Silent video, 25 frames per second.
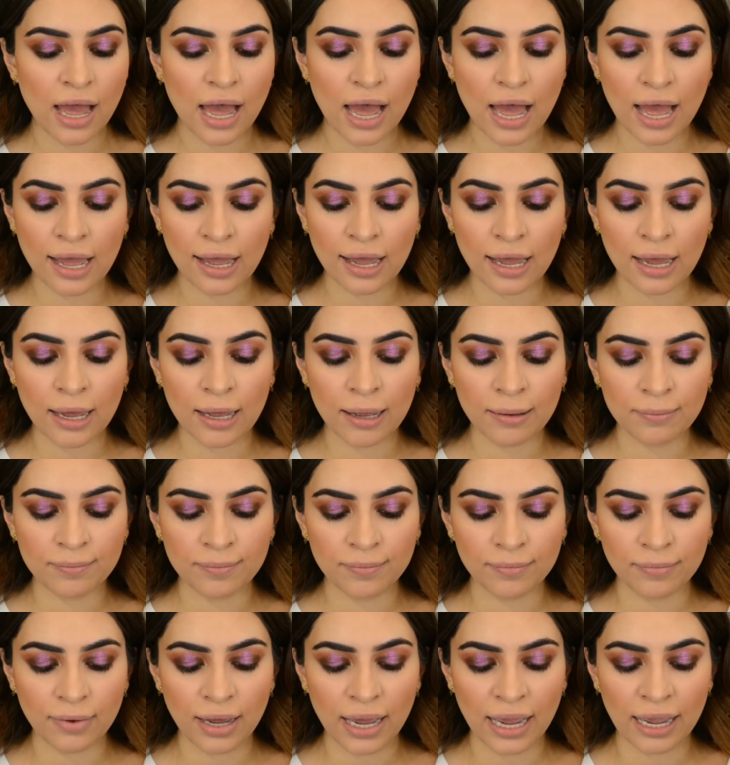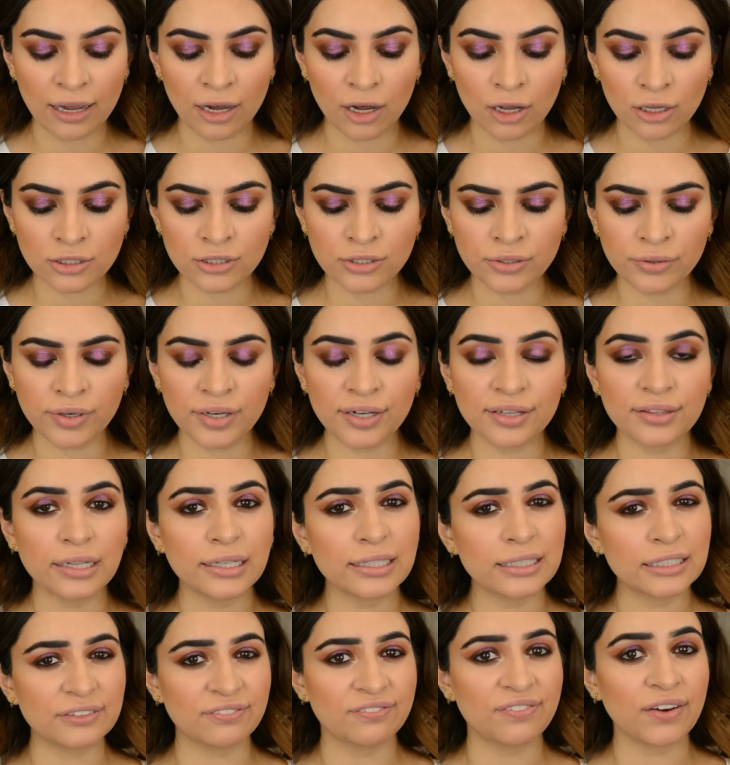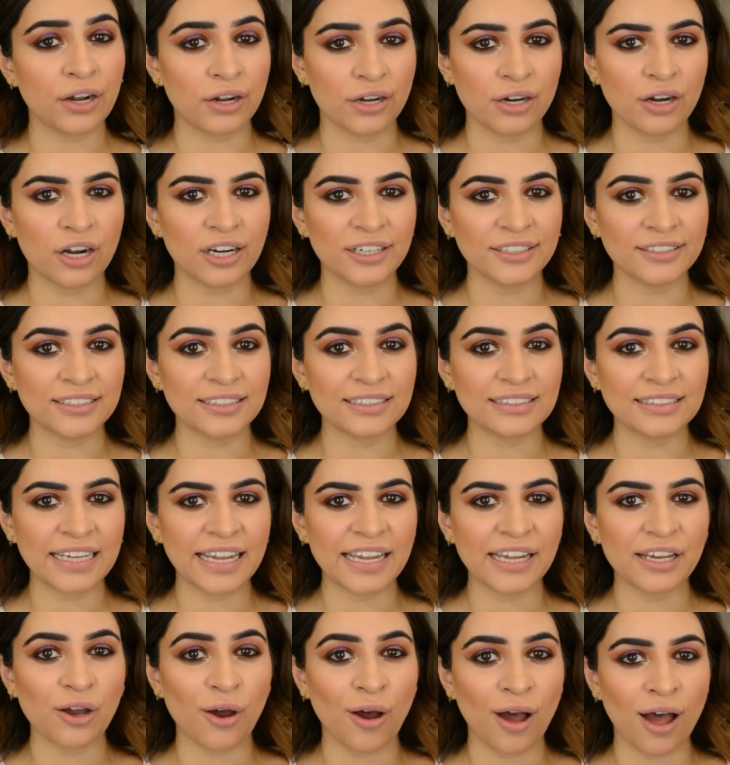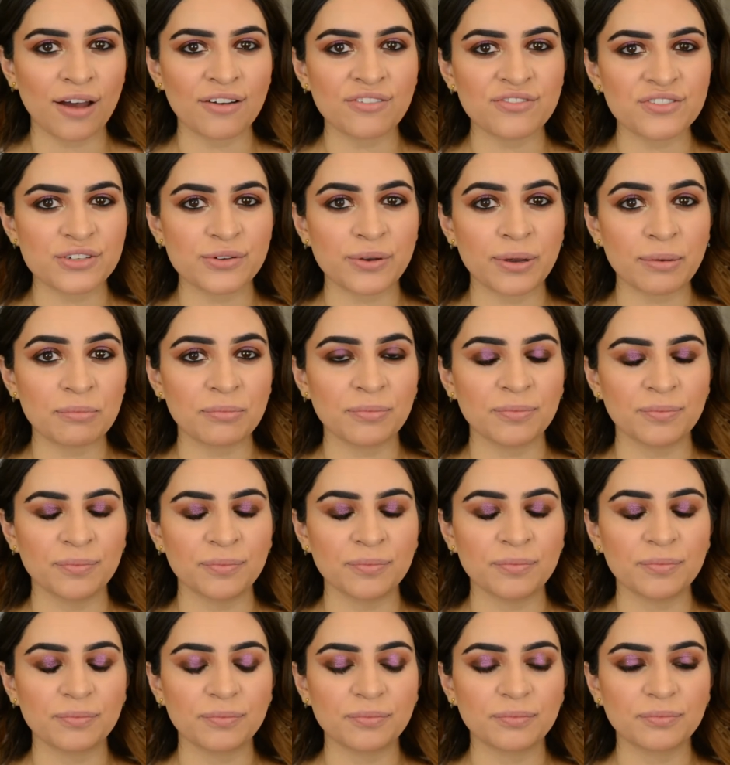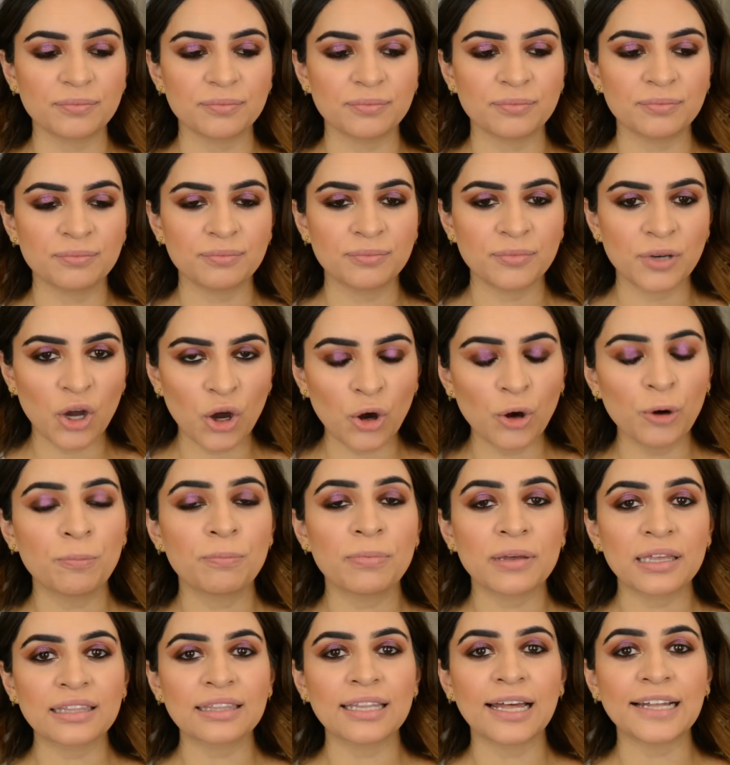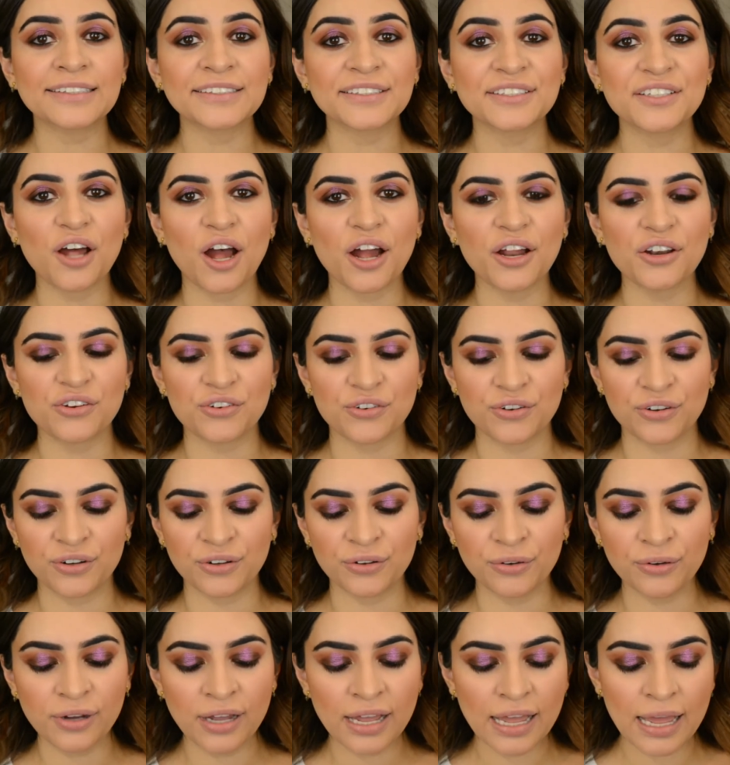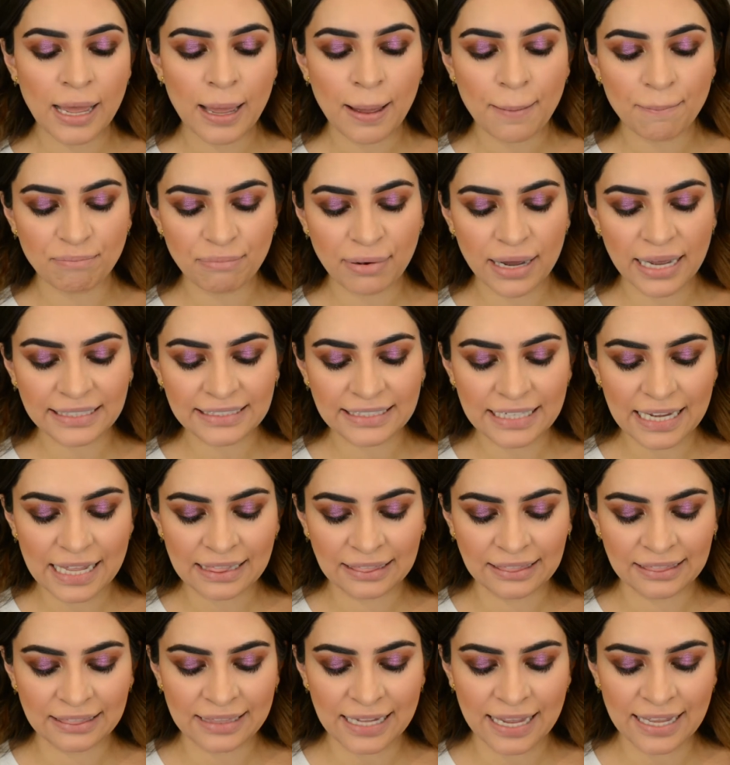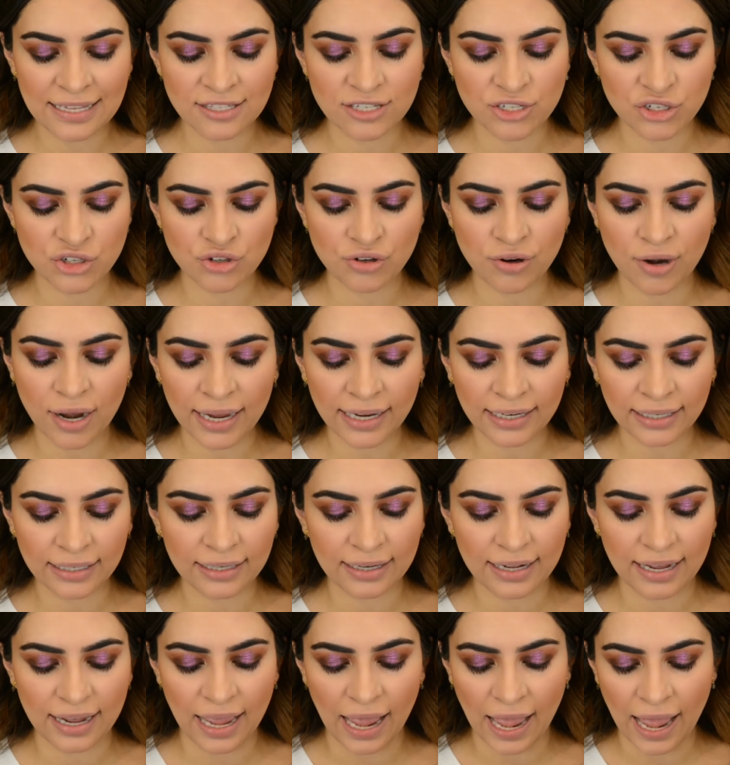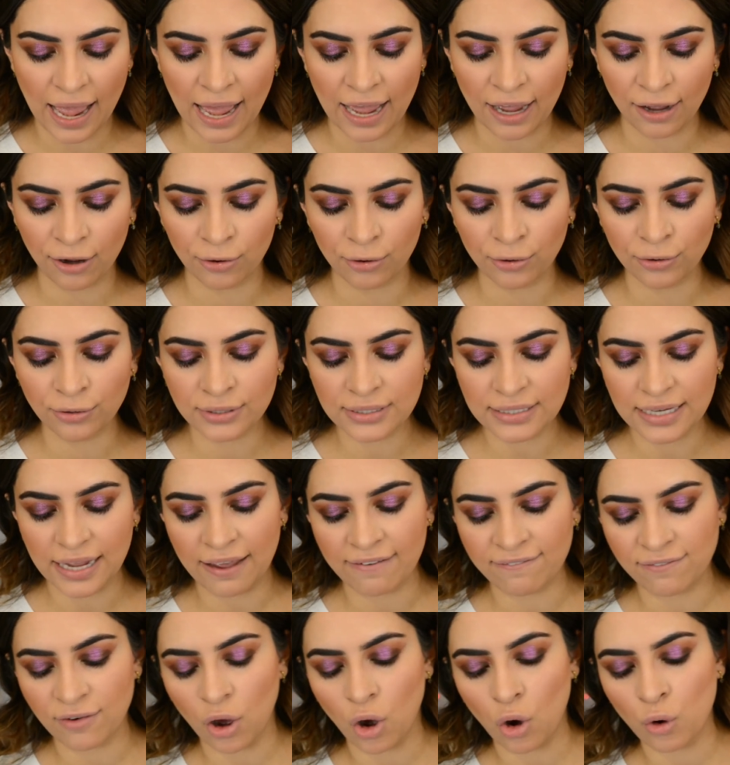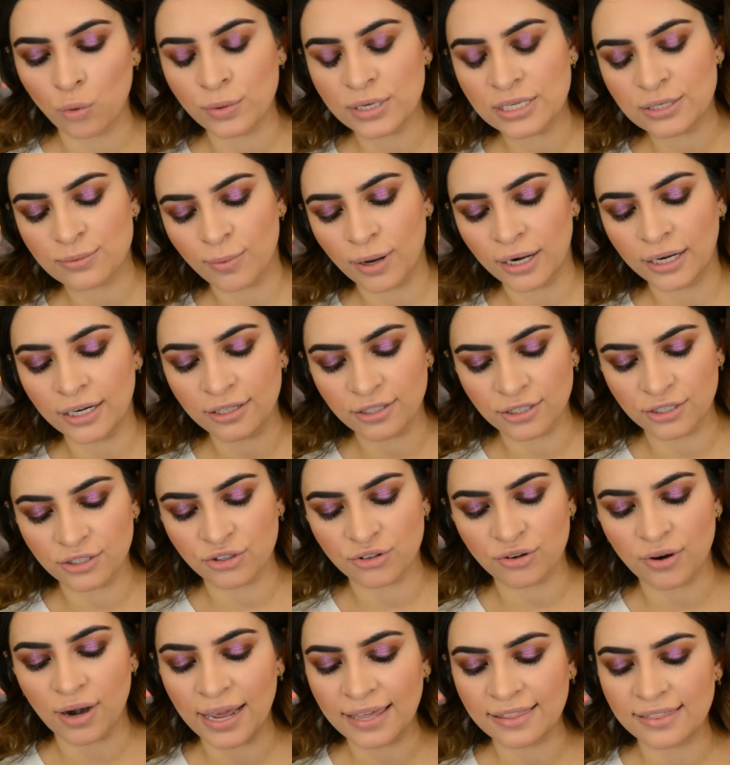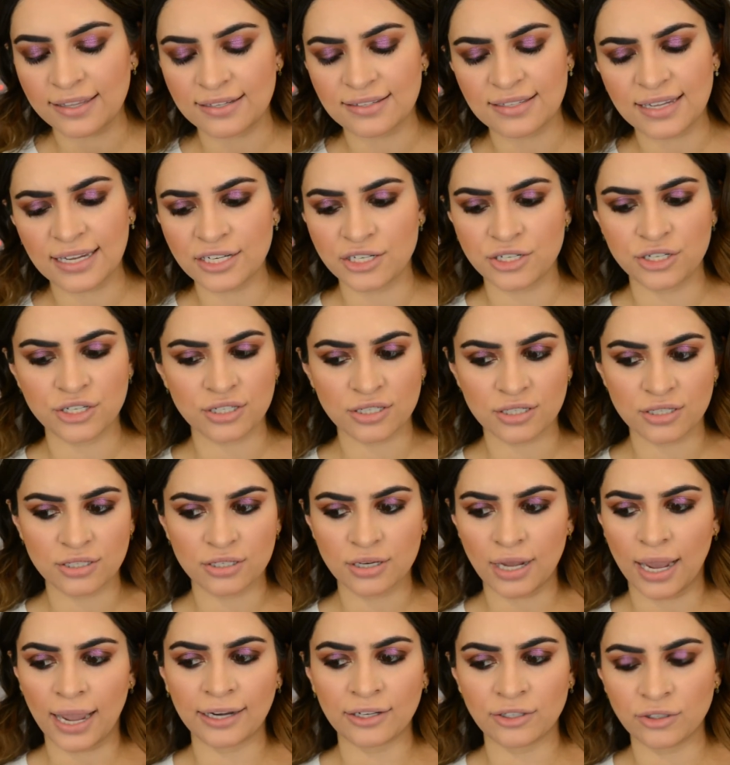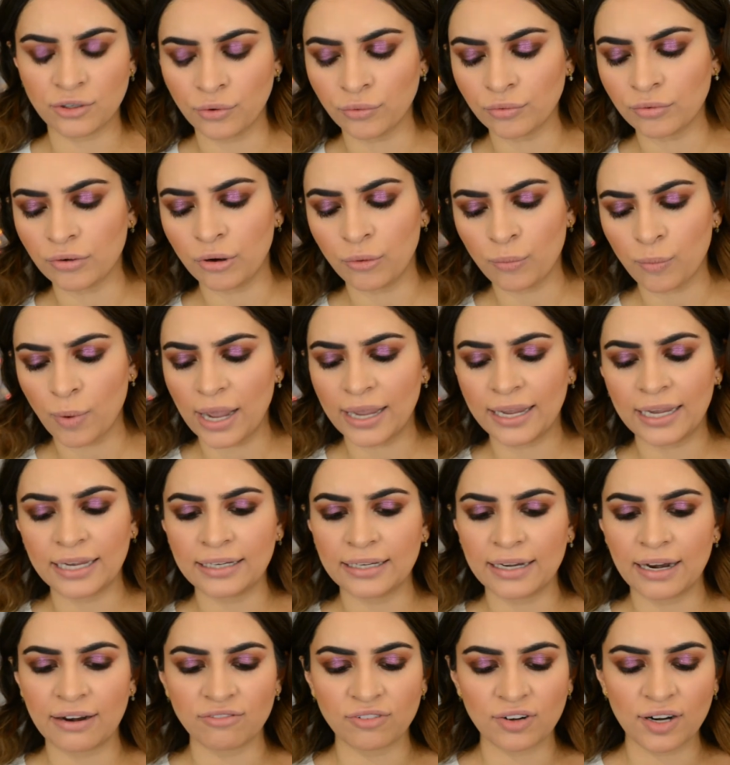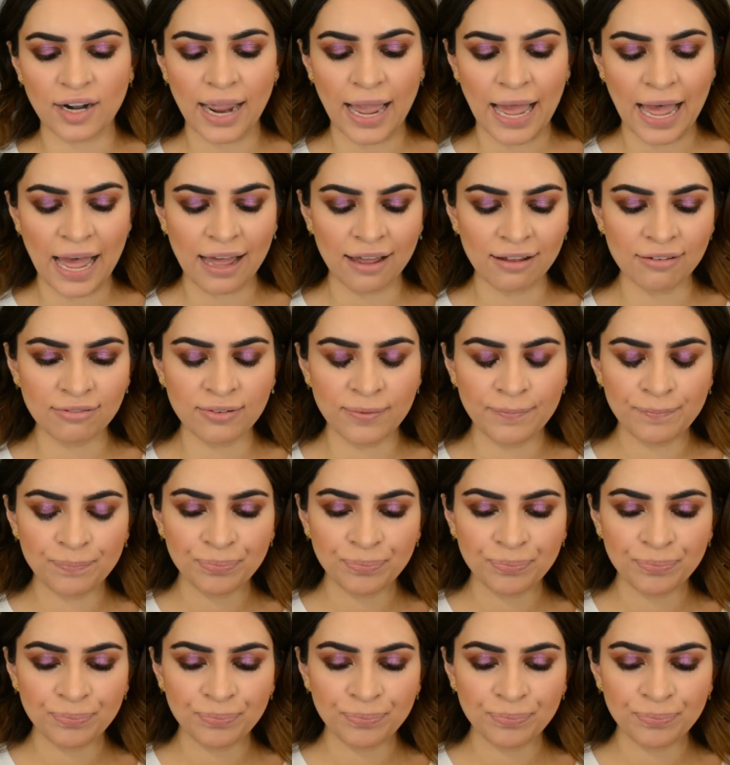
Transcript: I also heard that it's very hard to take off, so I'm hoping that's not true. But let's try it out. I've always wanted to try this. I don't know why I never have.